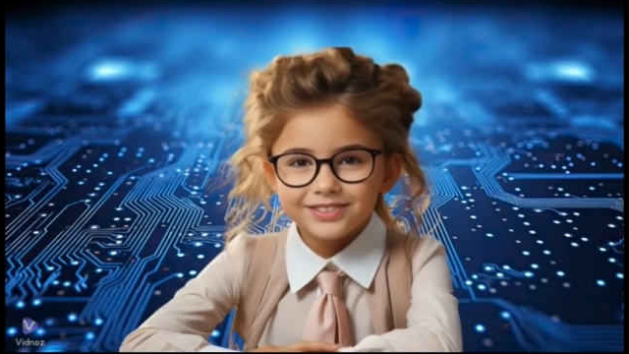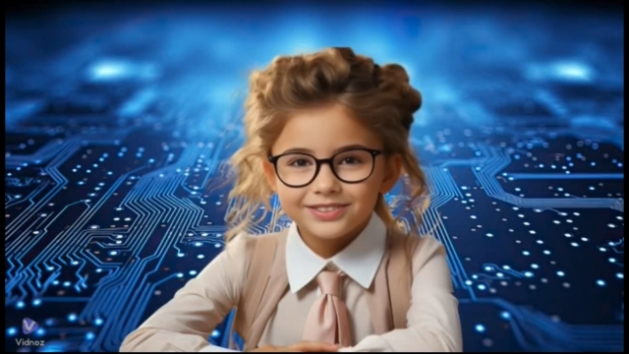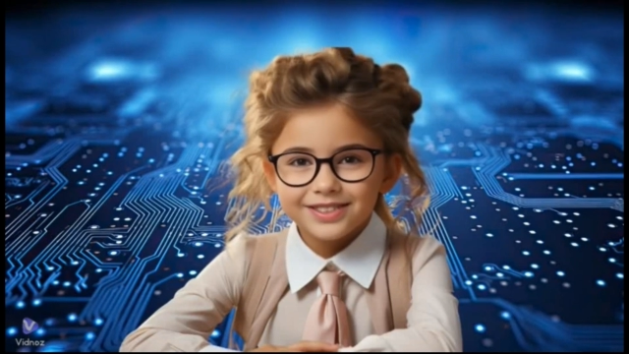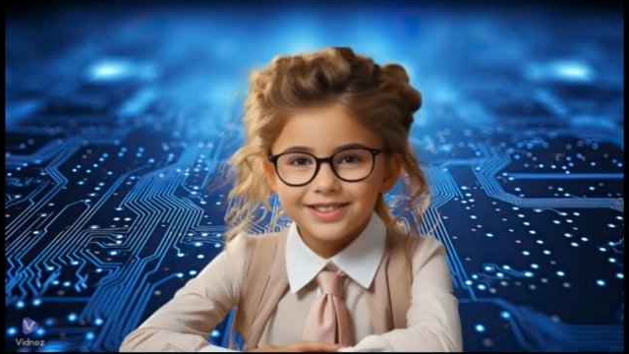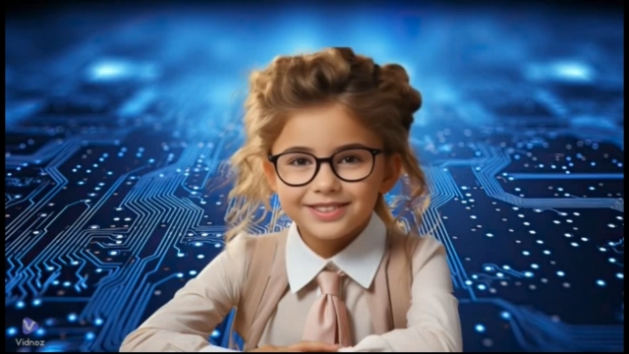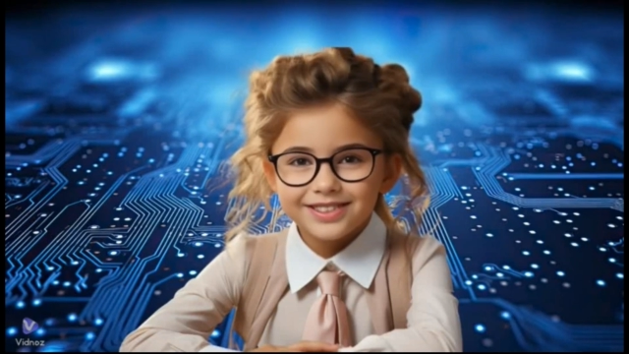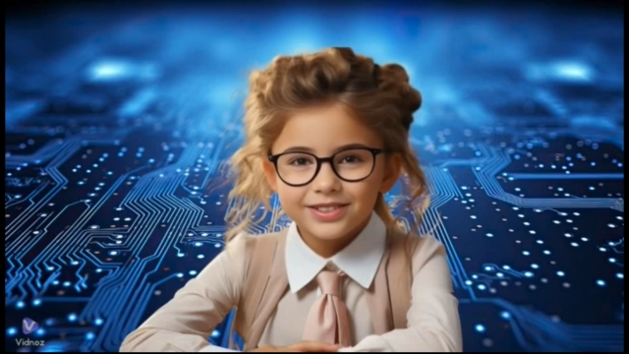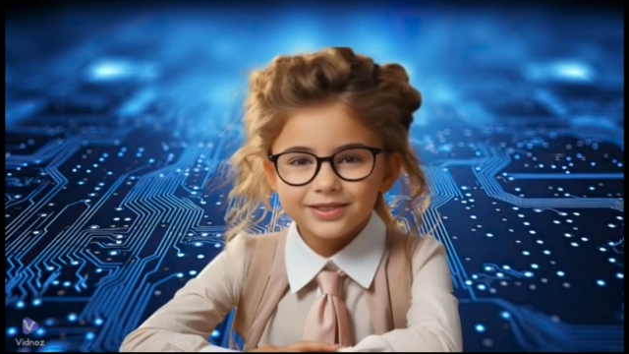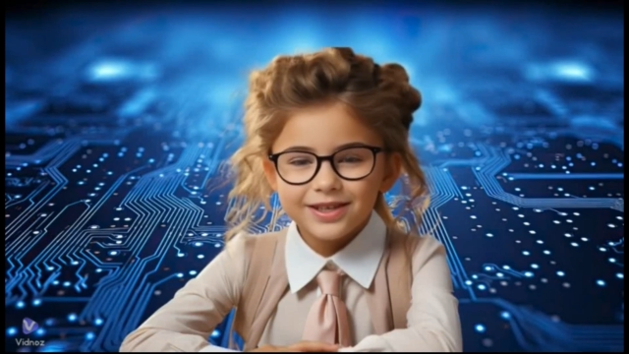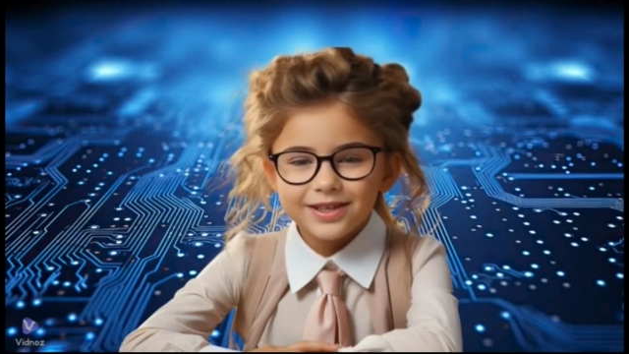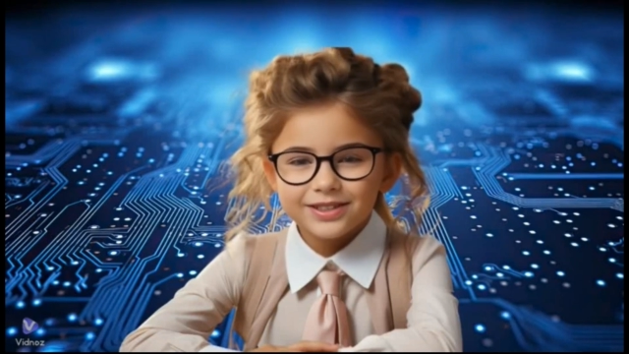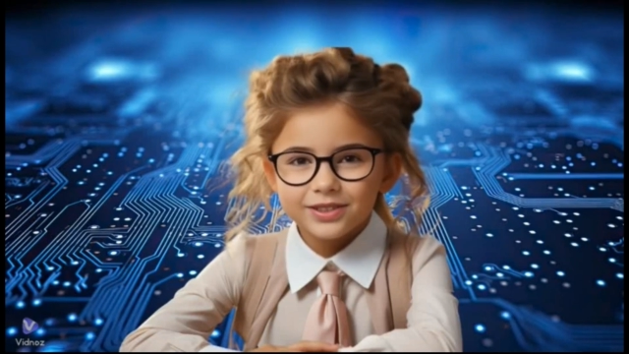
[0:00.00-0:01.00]
dictionary
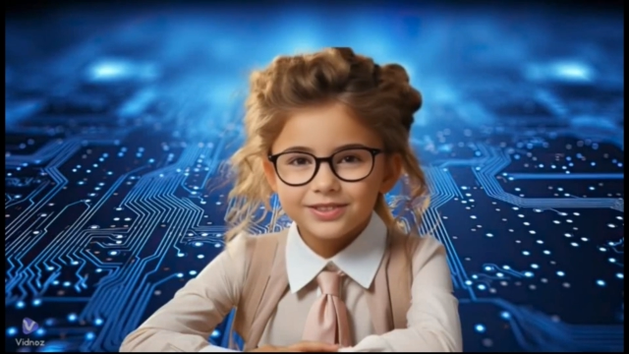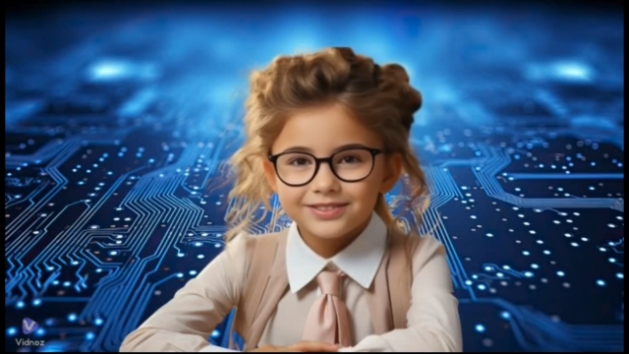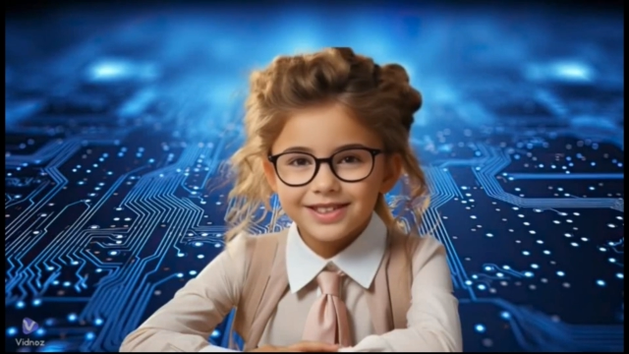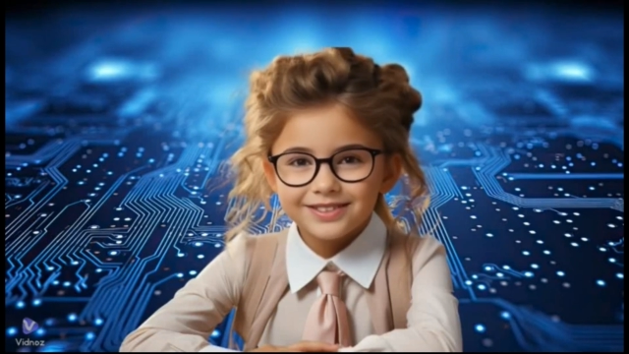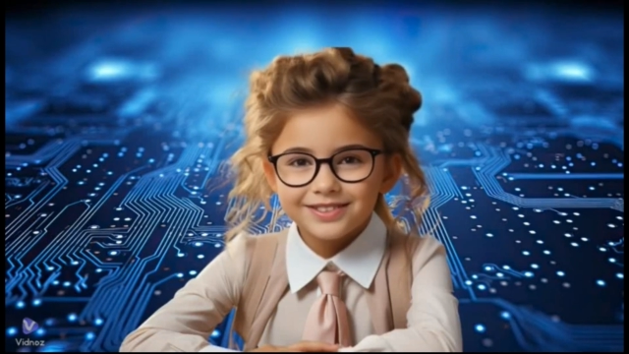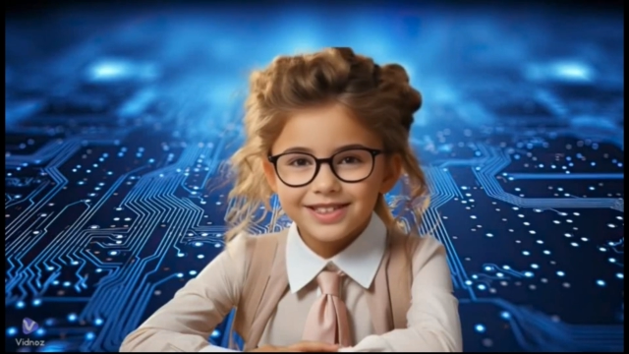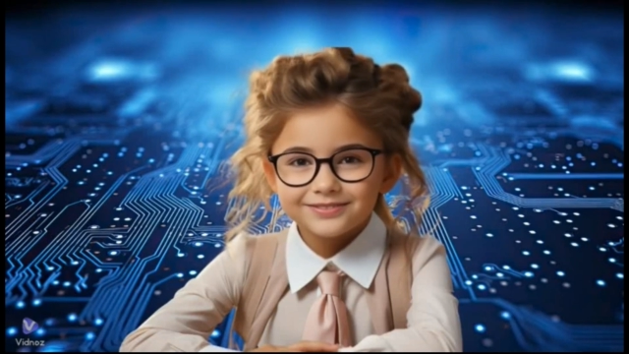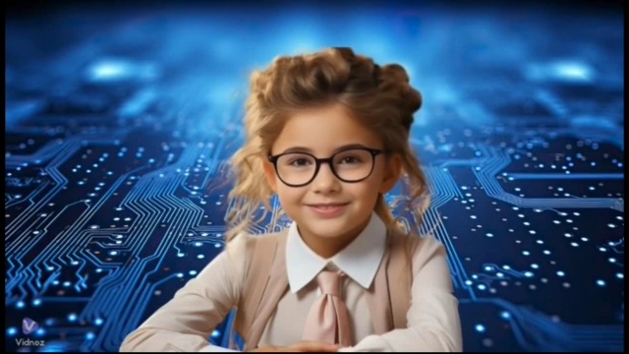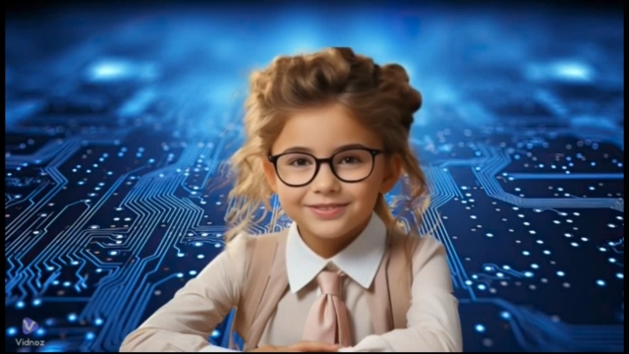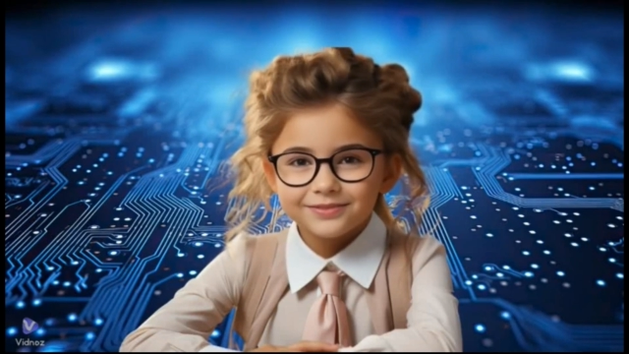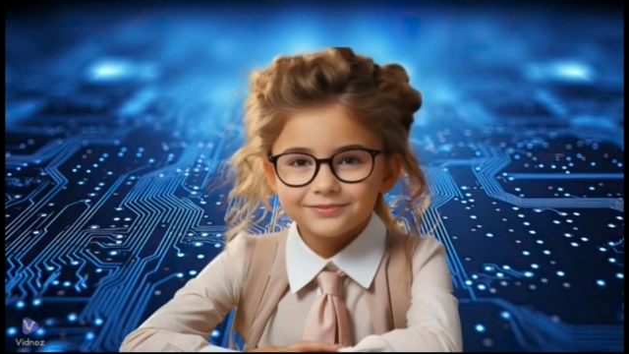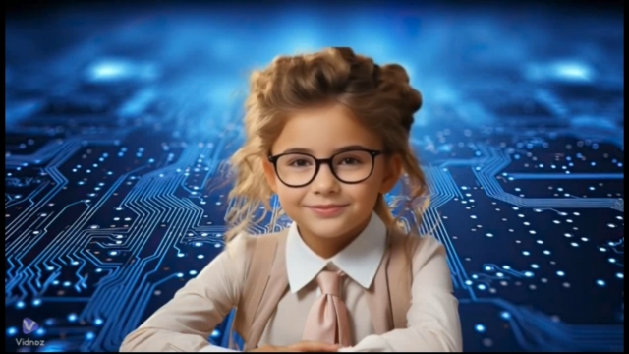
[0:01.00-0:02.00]
using certain
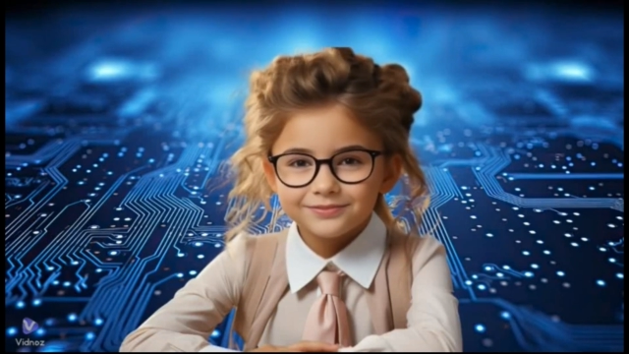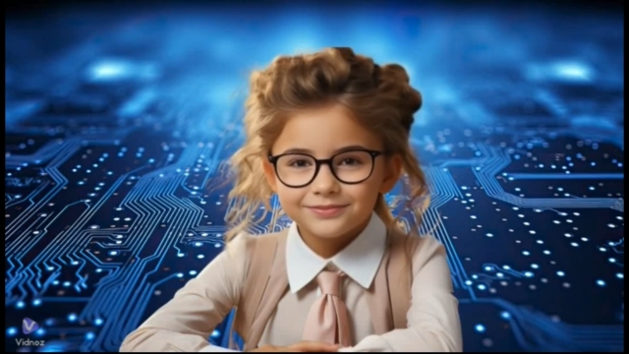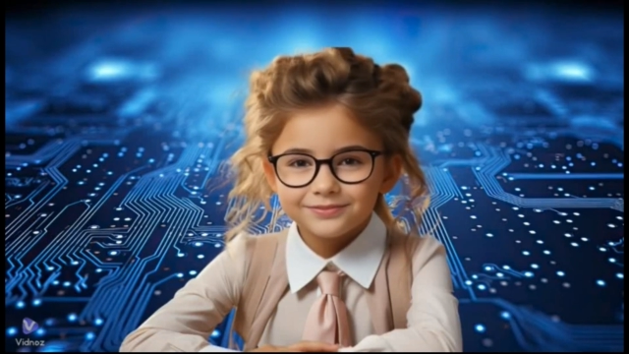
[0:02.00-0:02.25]
methods.